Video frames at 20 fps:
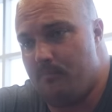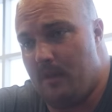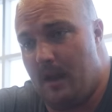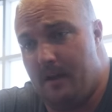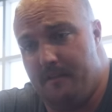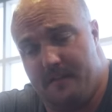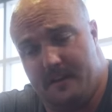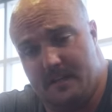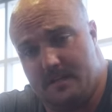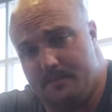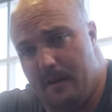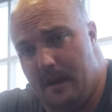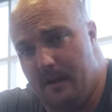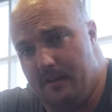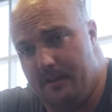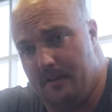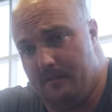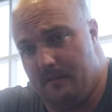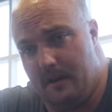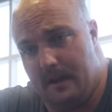I finished
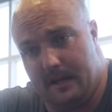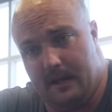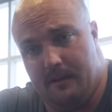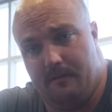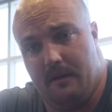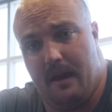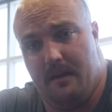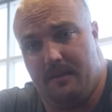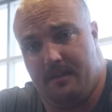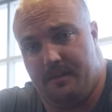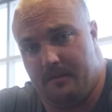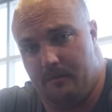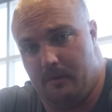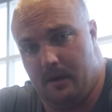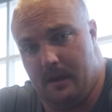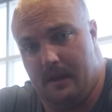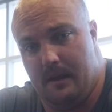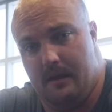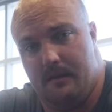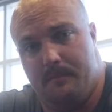marathon running, I ran
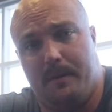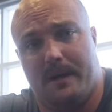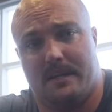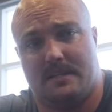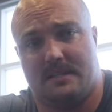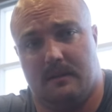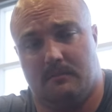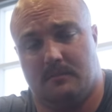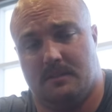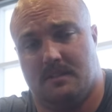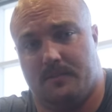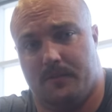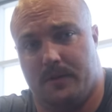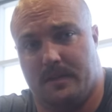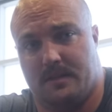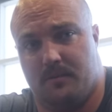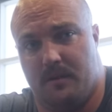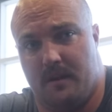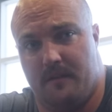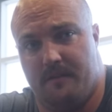three, best time was
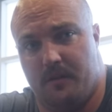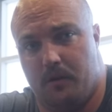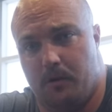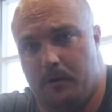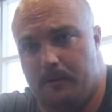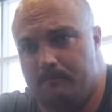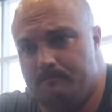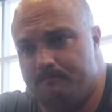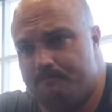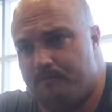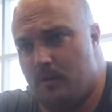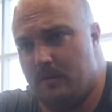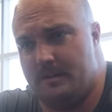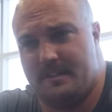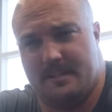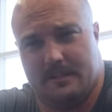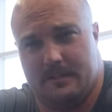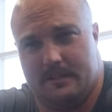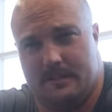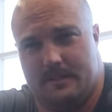3:24,
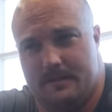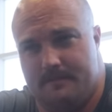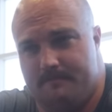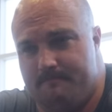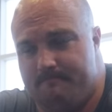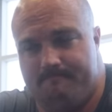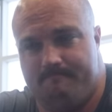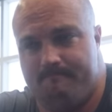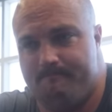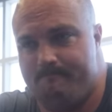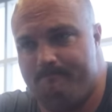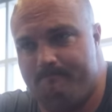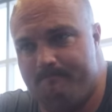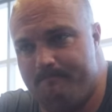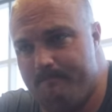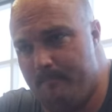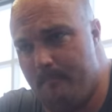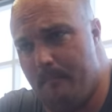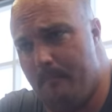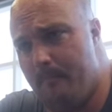which is
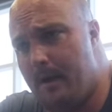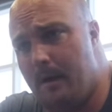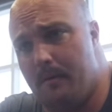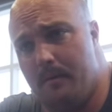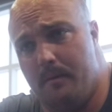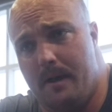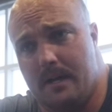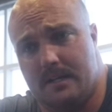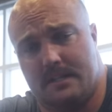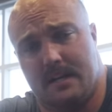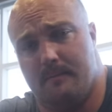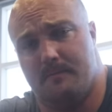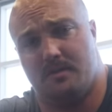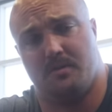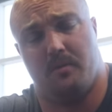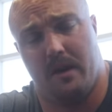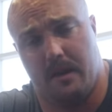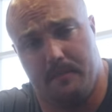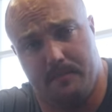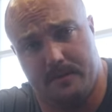probably about top
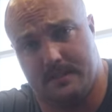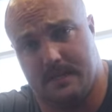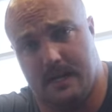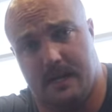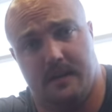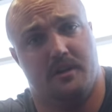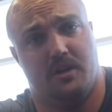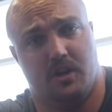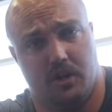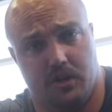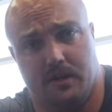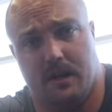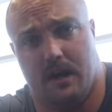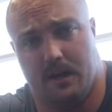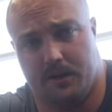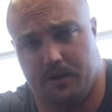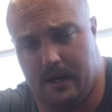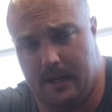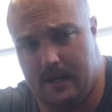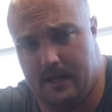20%, good,
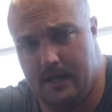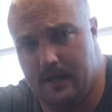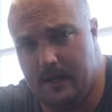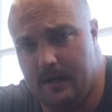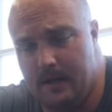not great.